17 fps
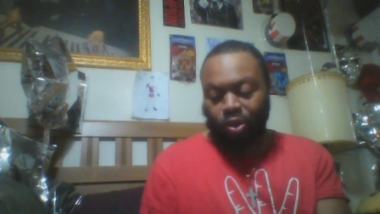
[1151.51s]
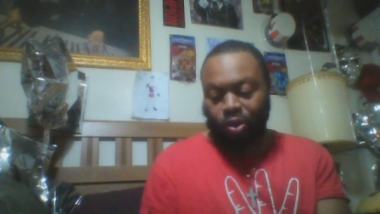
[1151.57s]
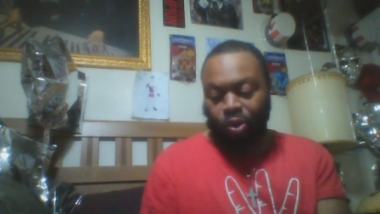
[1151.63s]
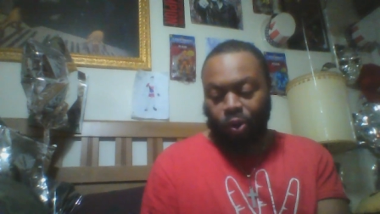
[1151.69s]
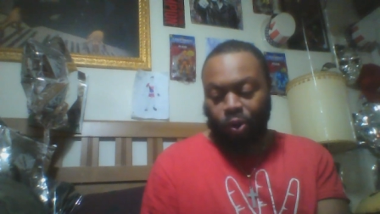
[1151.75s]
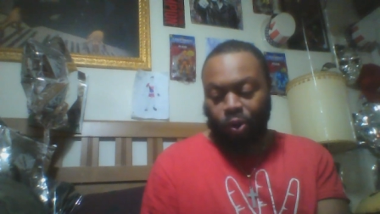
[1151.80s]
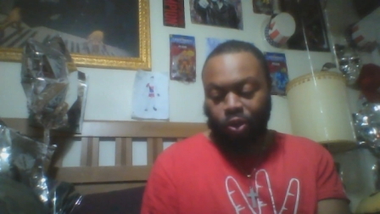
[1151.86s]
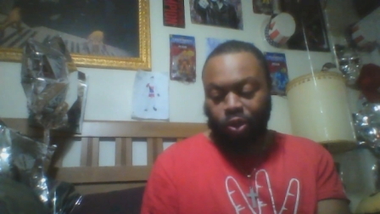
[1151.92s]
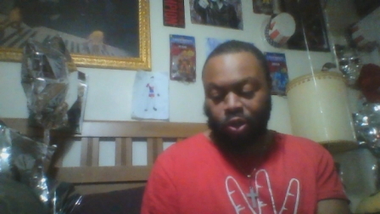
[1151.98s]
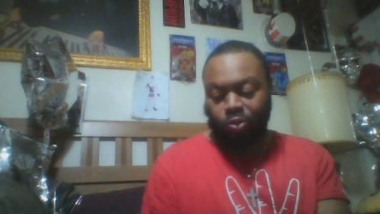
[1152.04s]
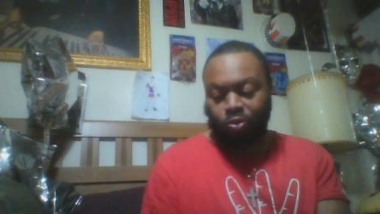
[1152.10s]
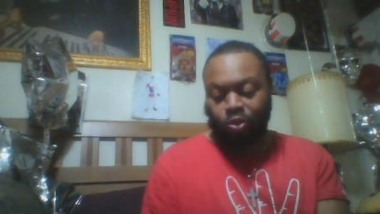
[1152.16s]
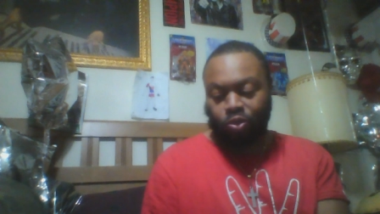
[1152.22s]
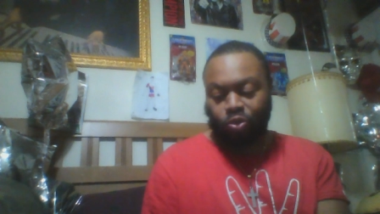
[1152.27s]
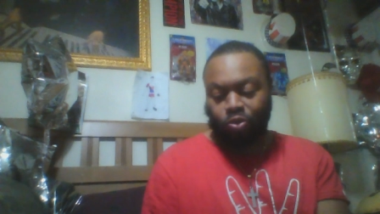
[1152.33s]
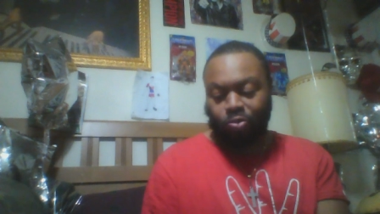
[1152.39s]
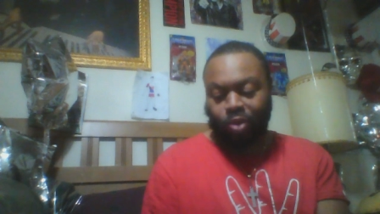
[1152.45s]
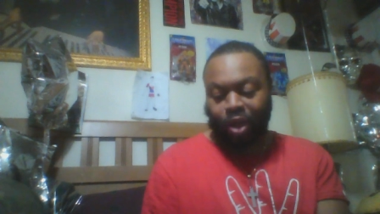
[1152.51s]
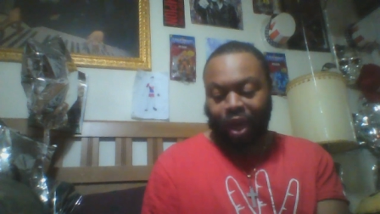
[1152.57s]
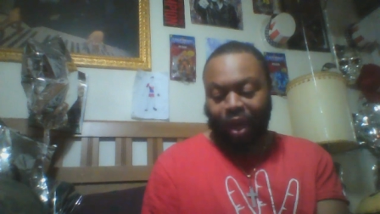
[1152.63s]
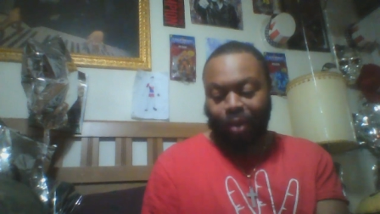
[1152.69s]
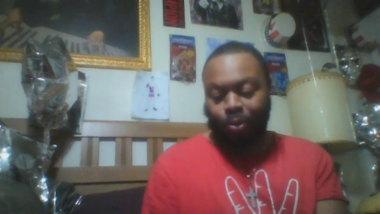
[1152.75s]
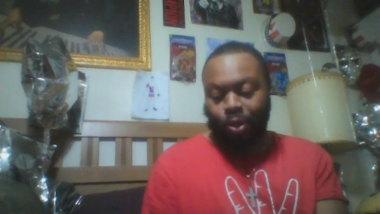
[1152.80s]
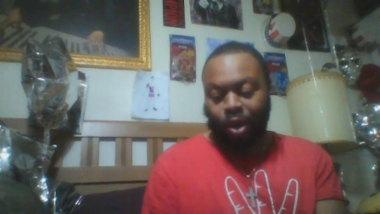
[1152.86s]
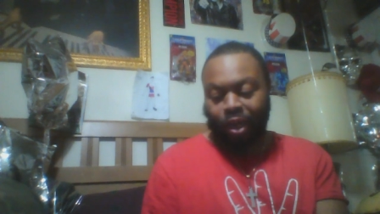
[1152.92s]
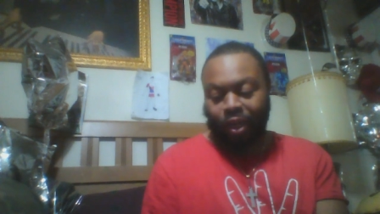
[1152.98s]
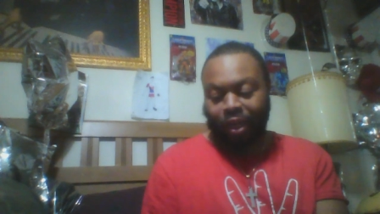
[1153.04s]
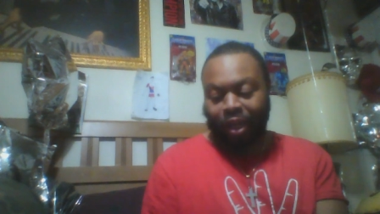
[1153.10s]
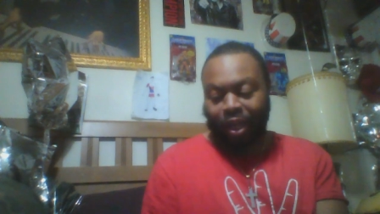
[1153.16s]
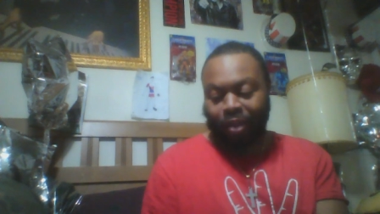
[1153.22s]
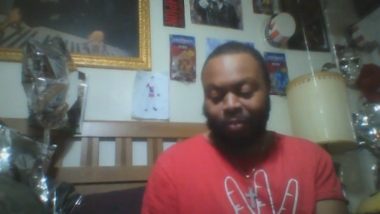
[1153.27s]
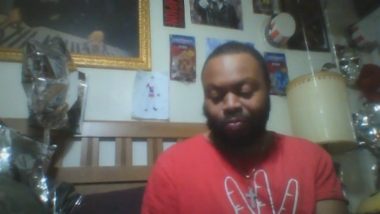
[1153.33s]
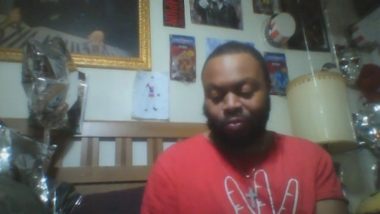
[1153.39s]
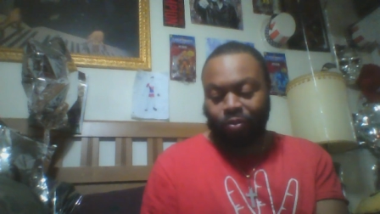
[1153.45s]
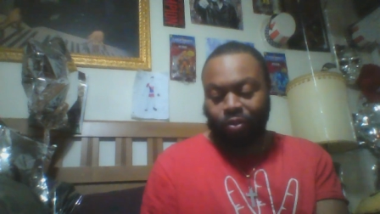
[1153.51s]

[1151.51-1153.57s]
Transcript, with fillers: her YouTube game like that.